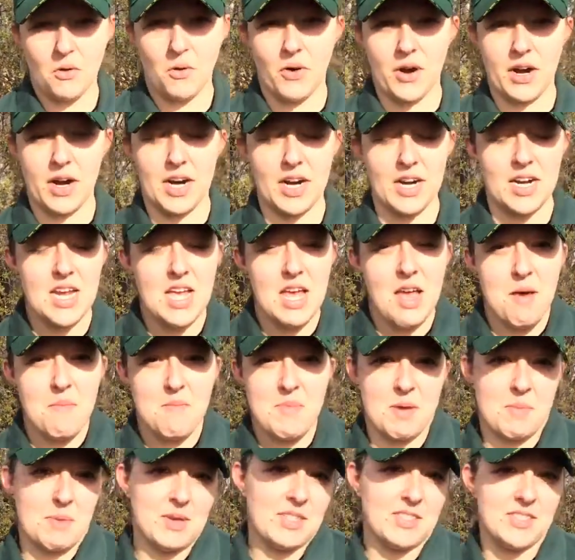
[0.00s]
or
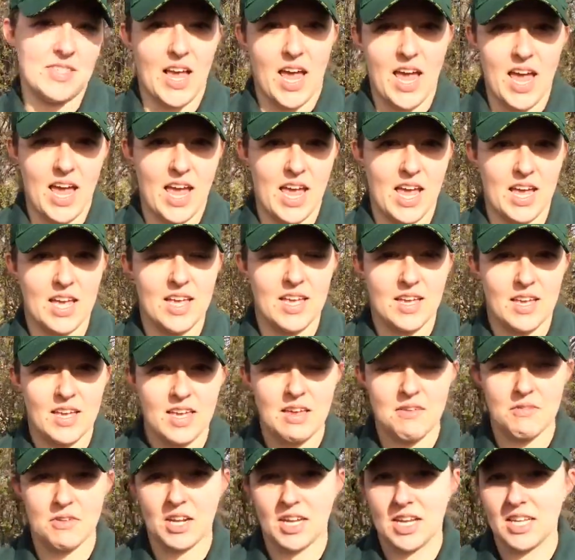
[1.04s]
maybe say
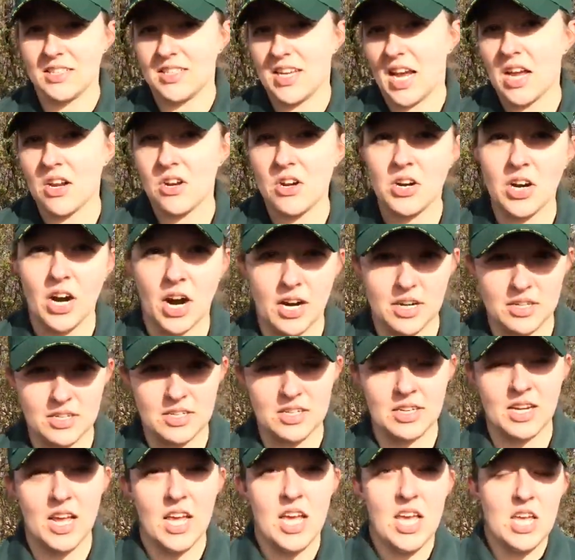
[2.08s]
even a container
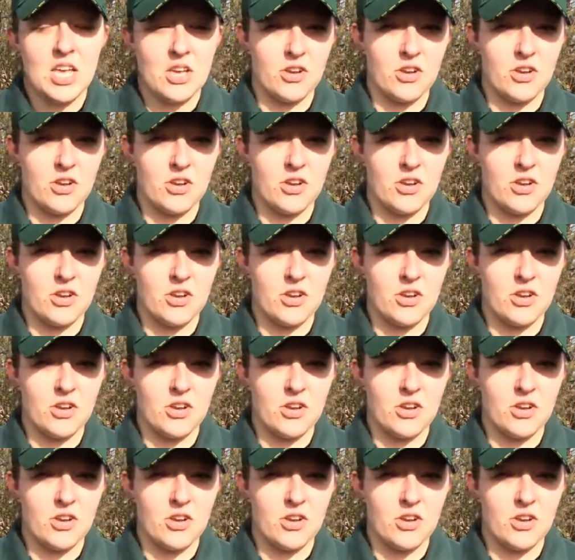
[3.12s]
garden,